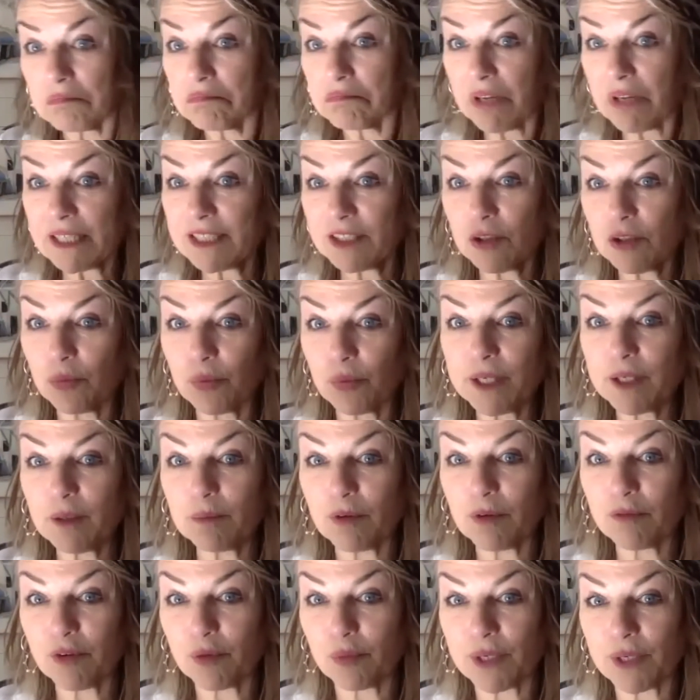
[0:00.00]
That's the rhythm
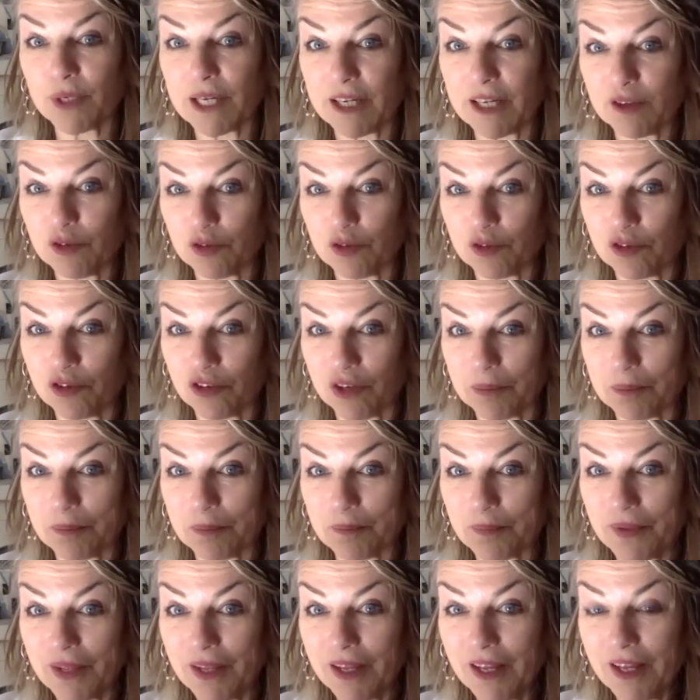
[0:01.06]
of a relationship.
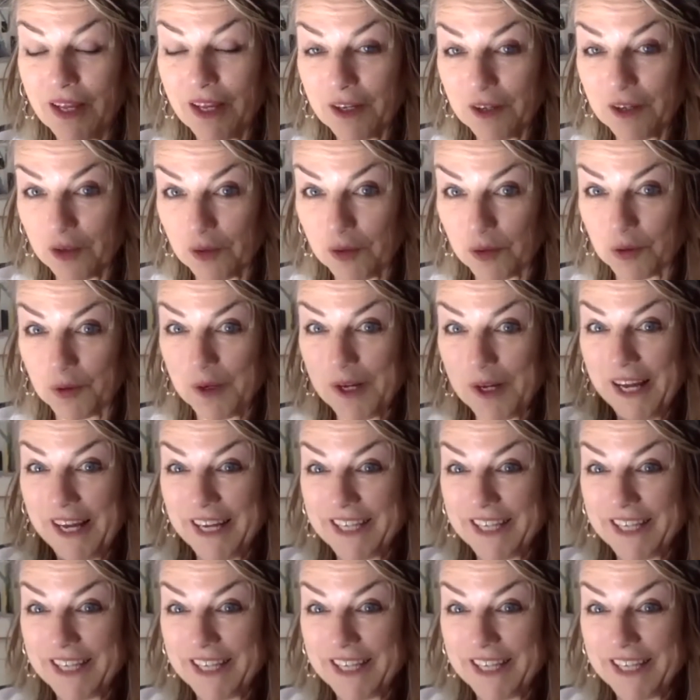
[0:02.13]
You know,